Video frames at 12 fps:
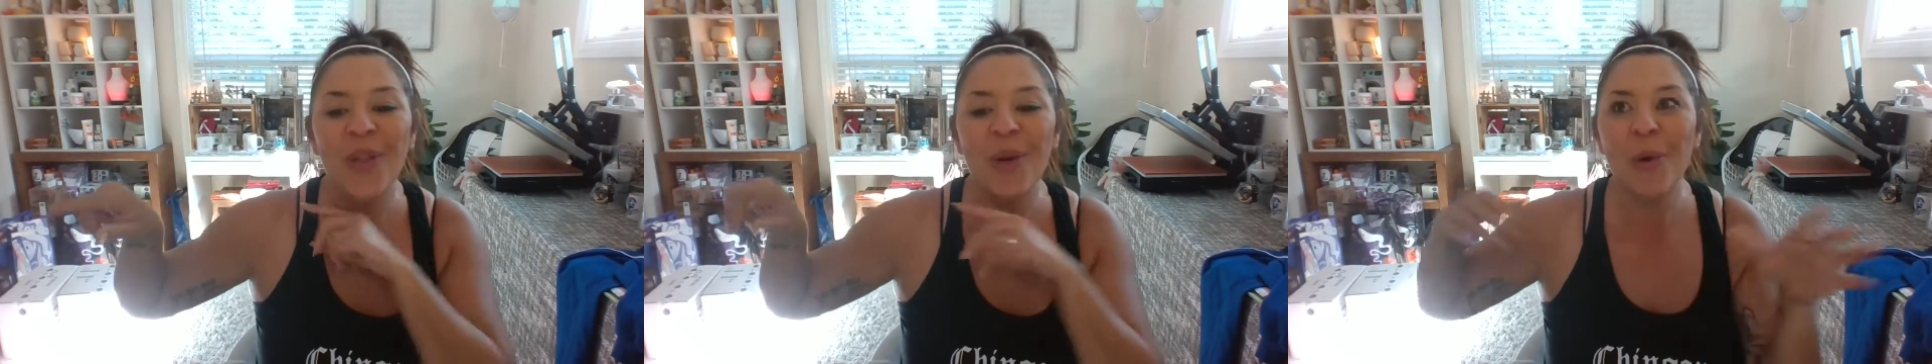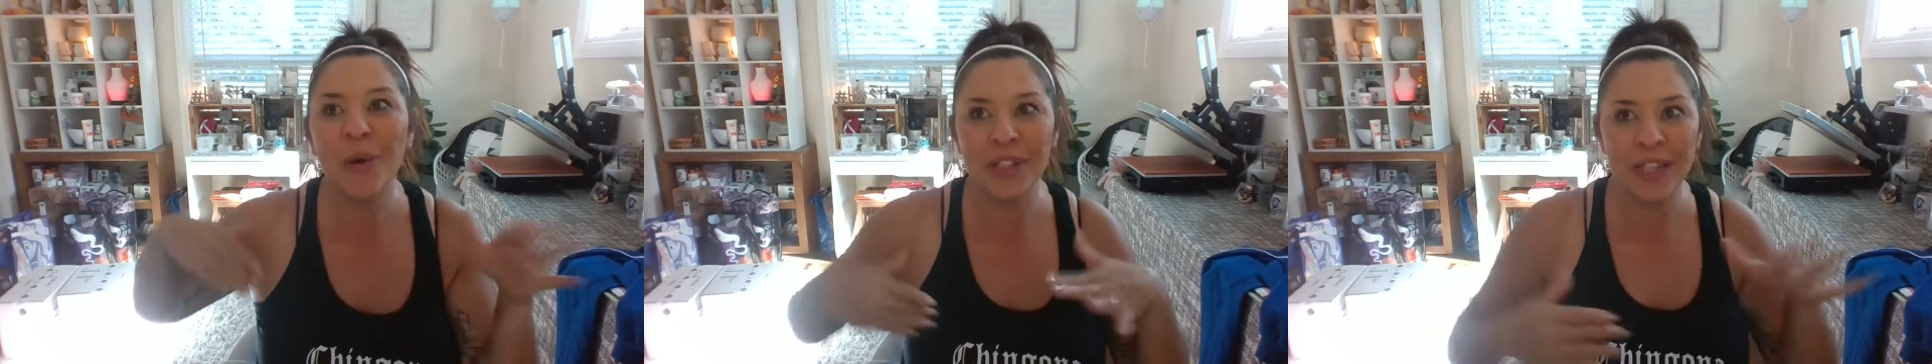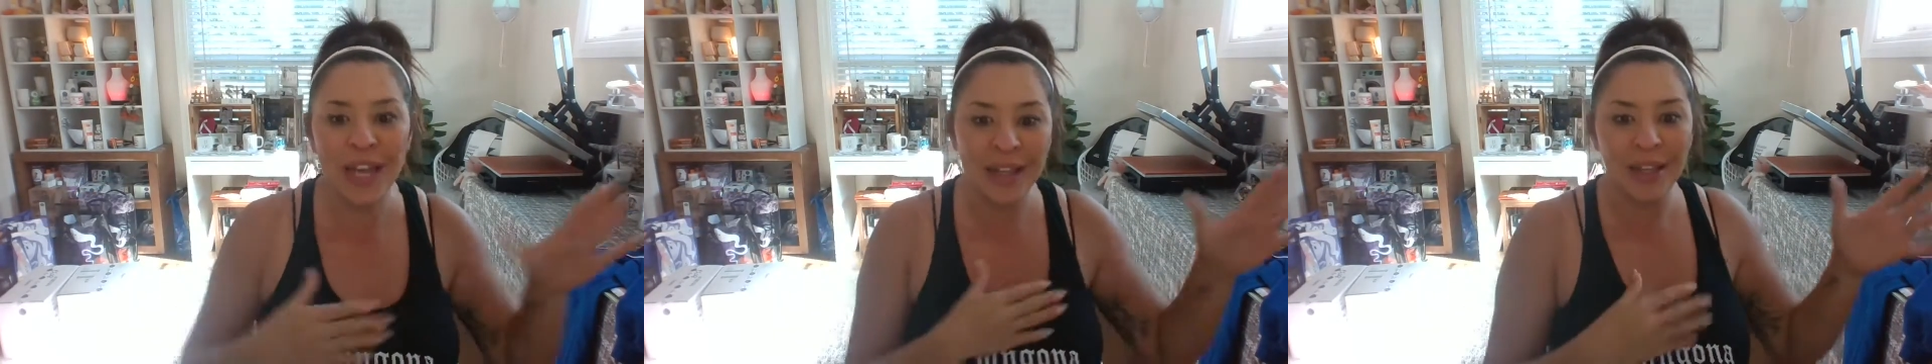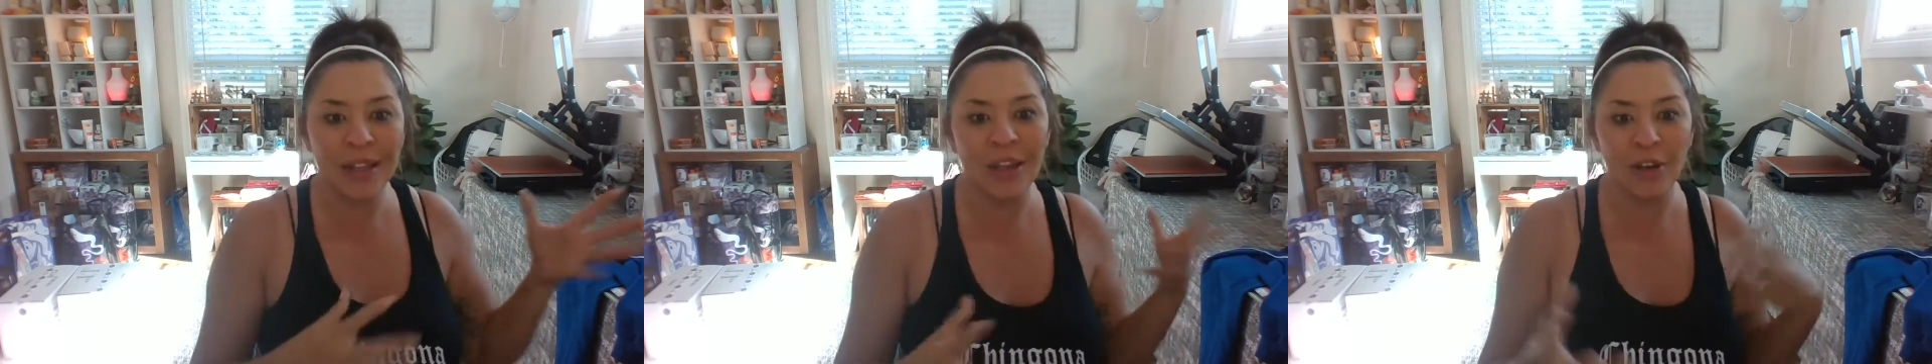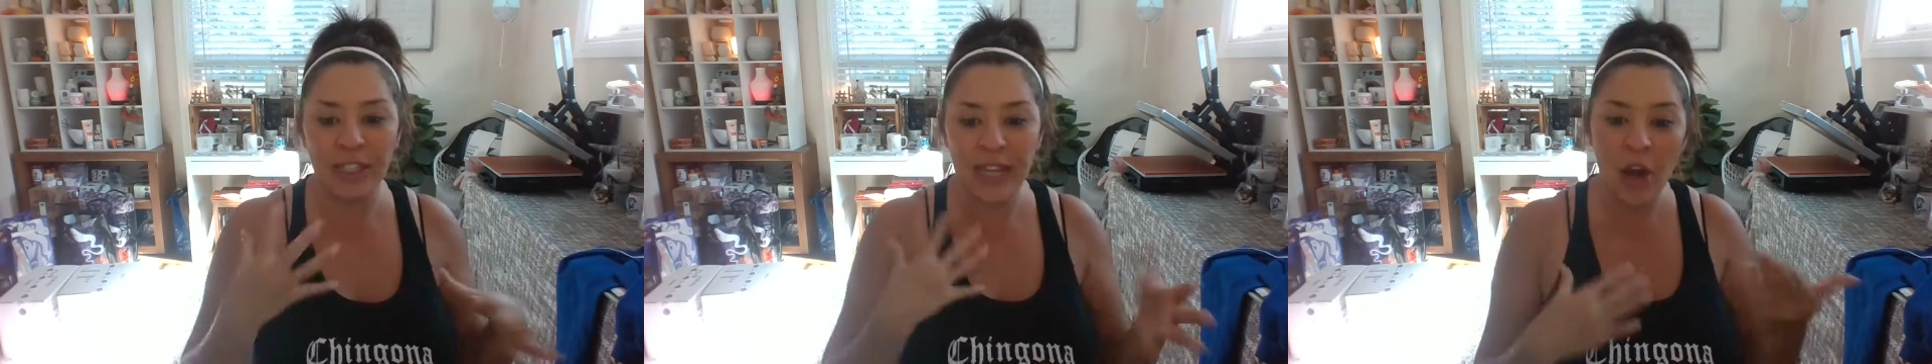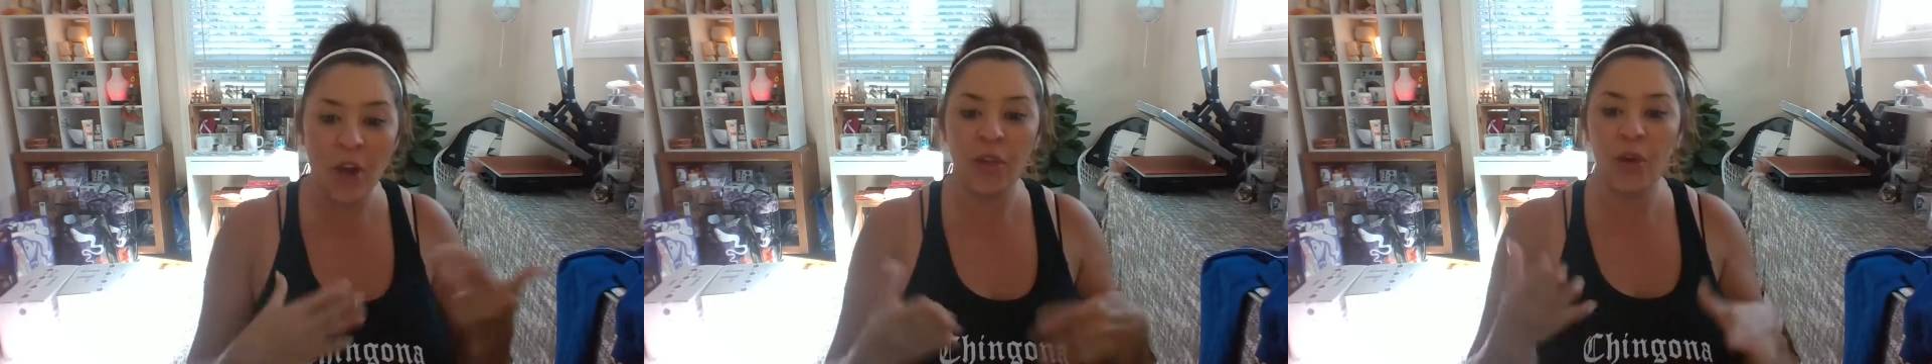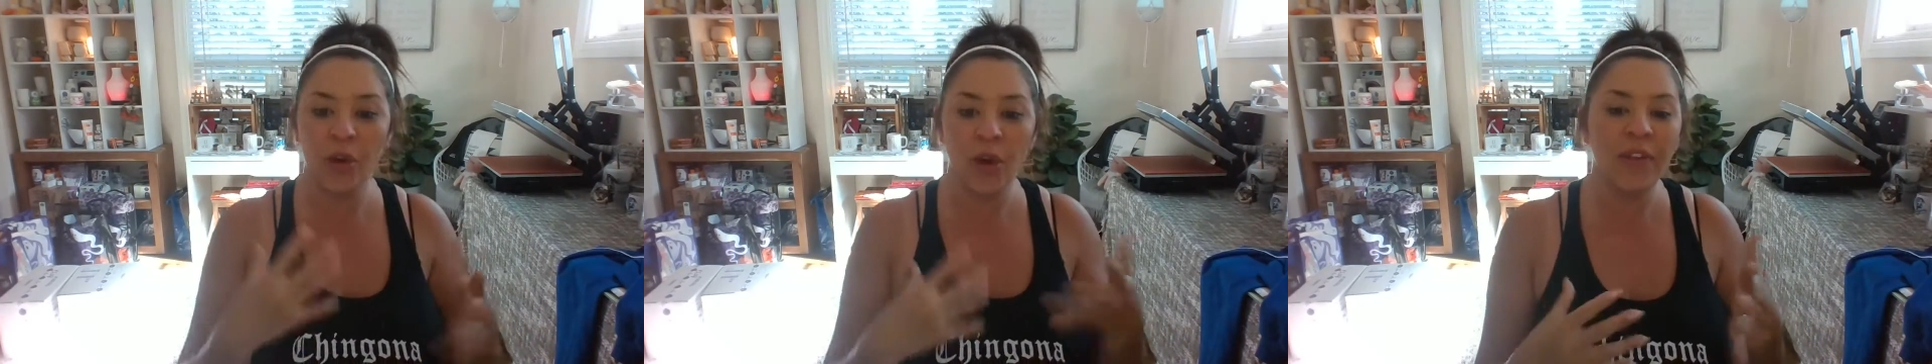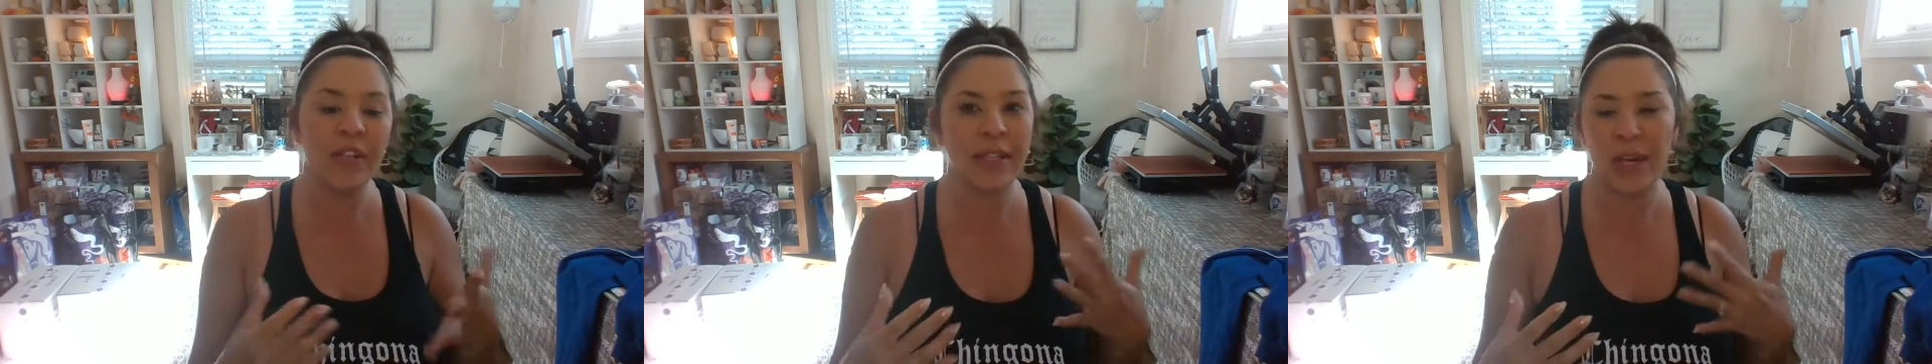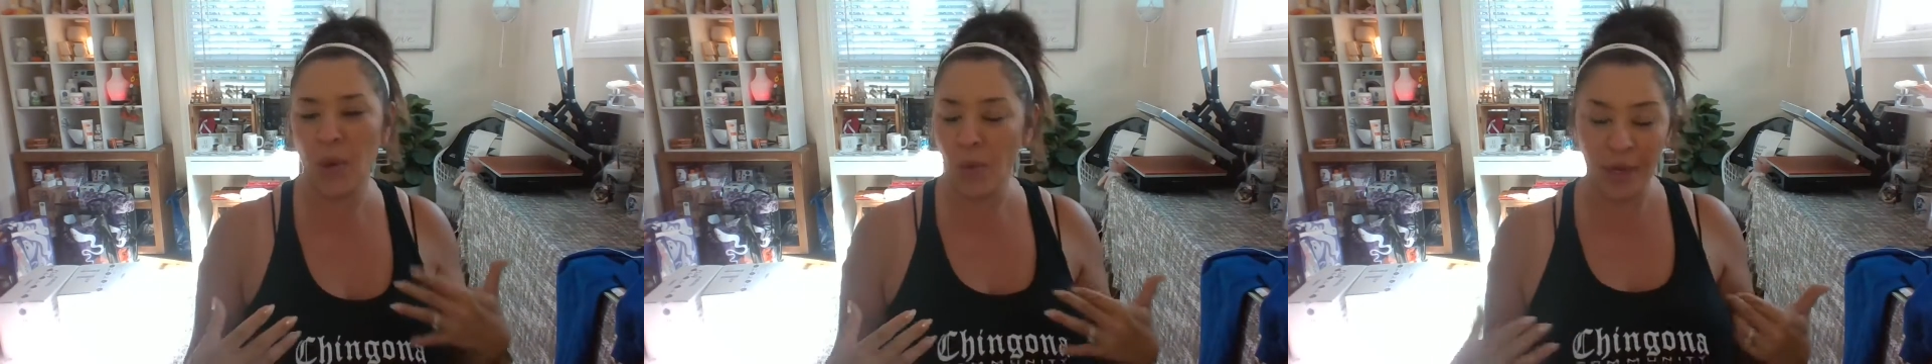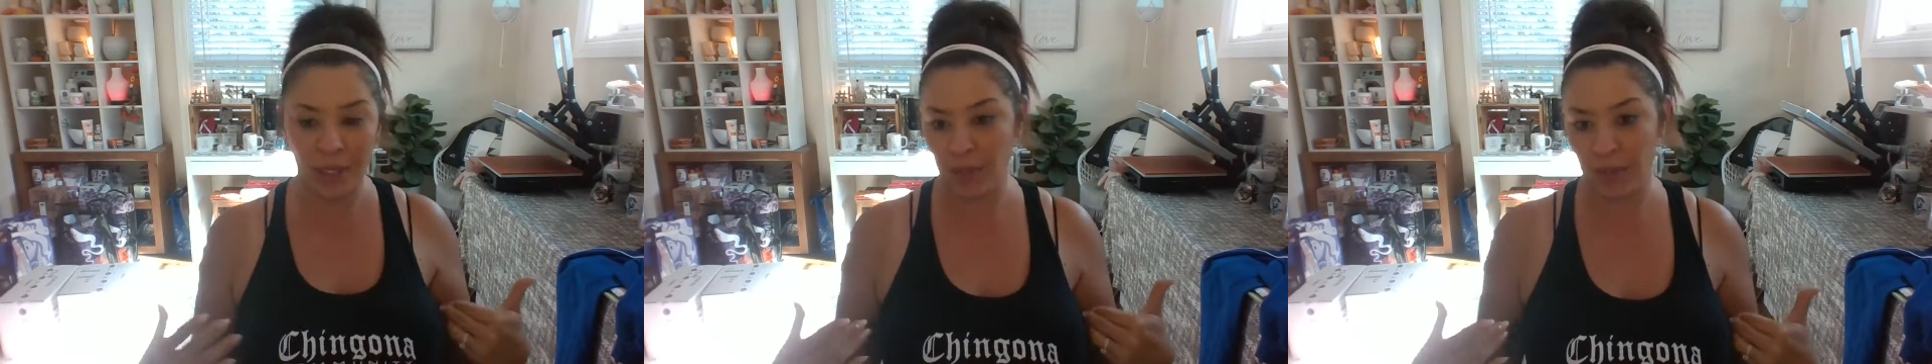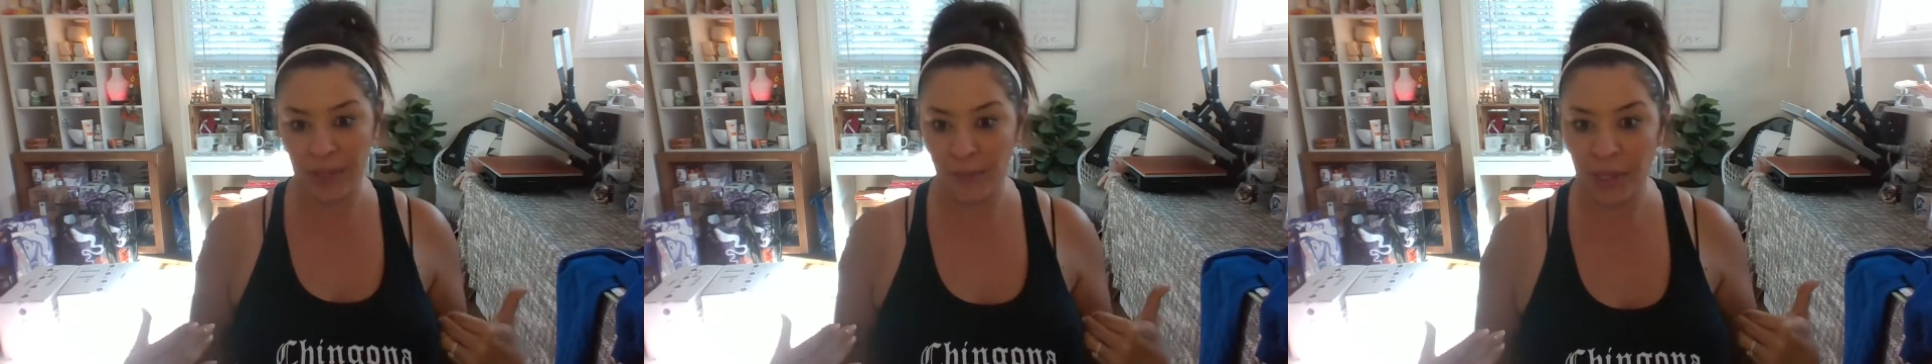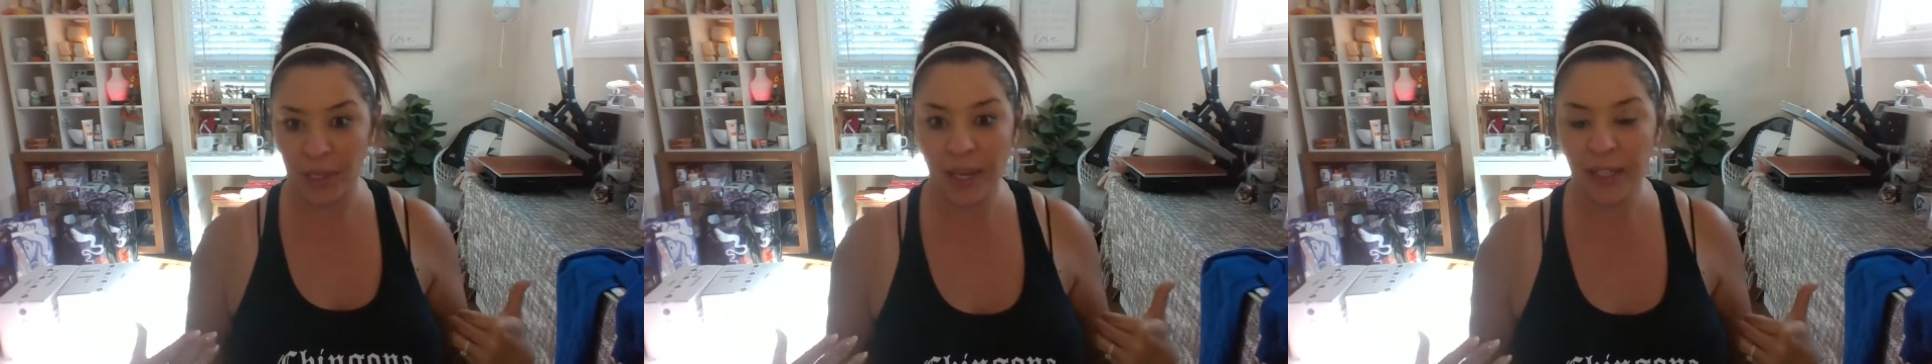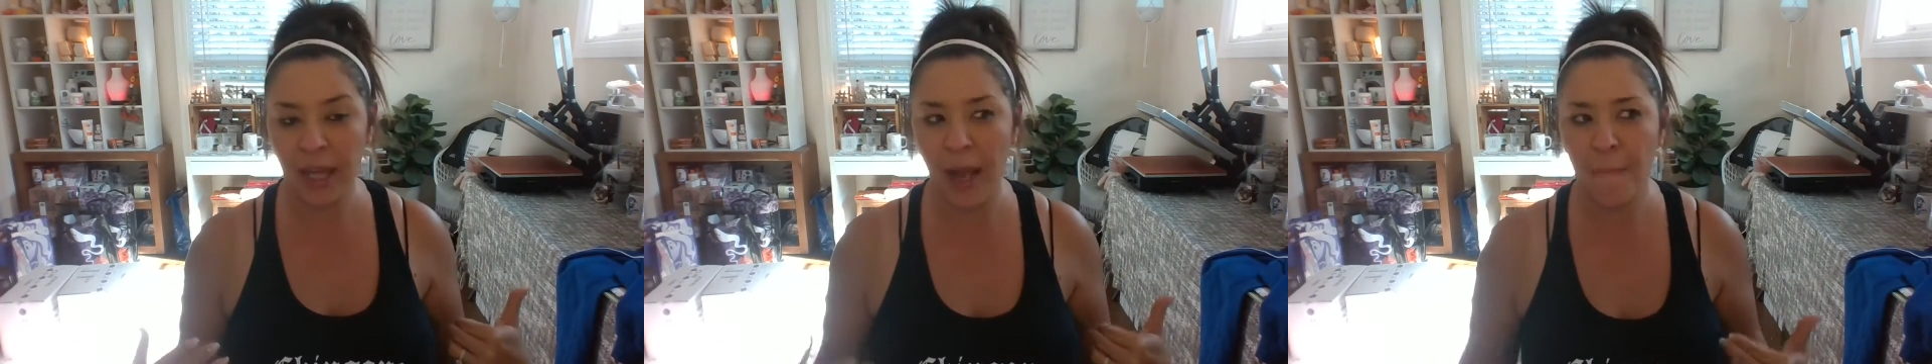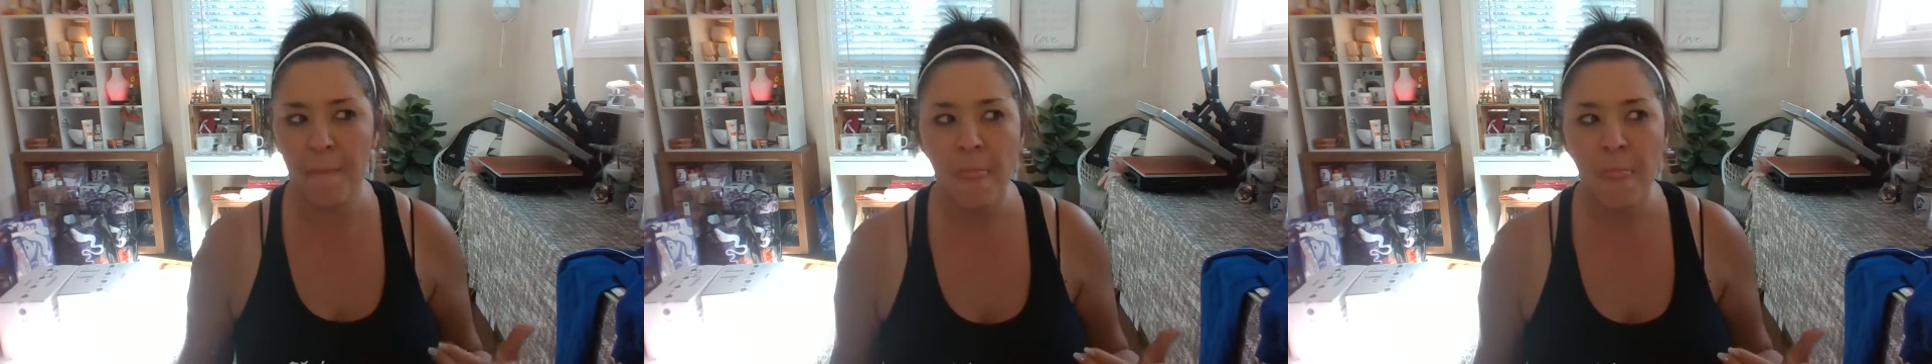then most likely they're scared, they're nervous, they don't want to do something like that.